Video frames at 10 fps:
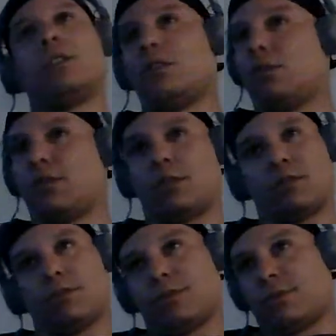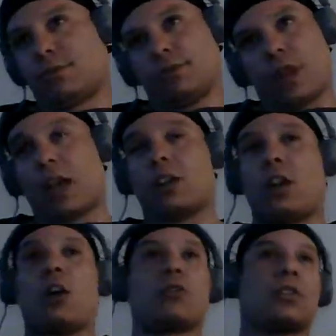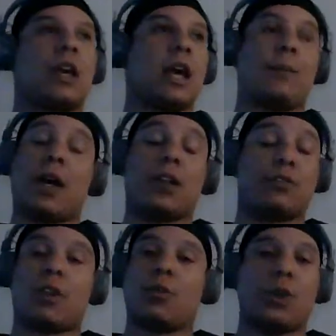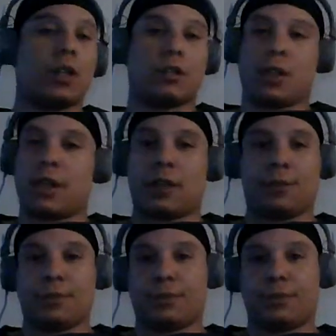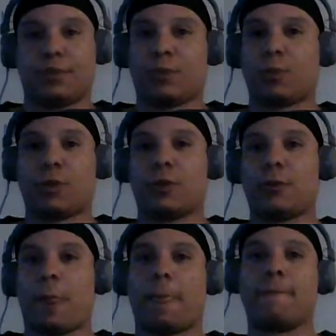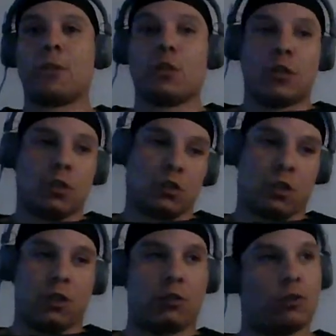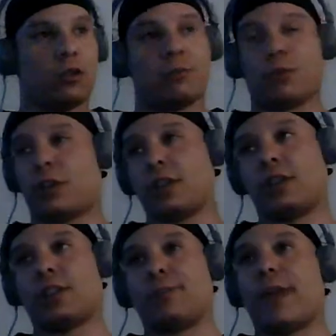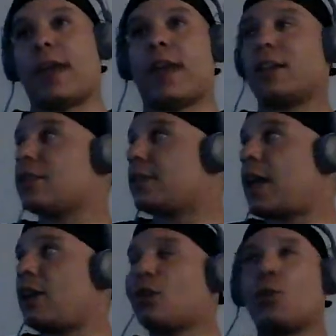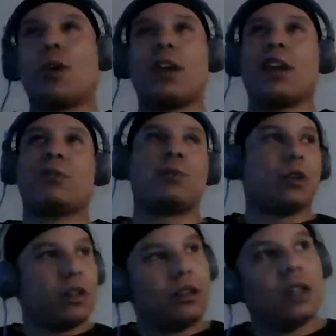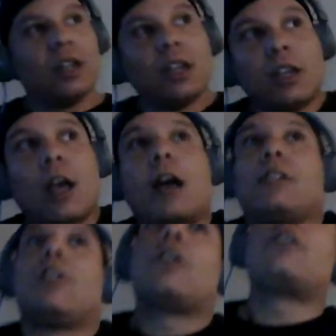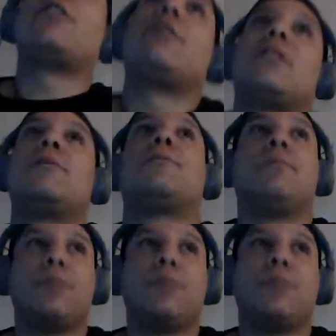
I done lost time. I ain't trying to waste time, for real. So, I'm trying to get this bag and stay out the way and really learn to,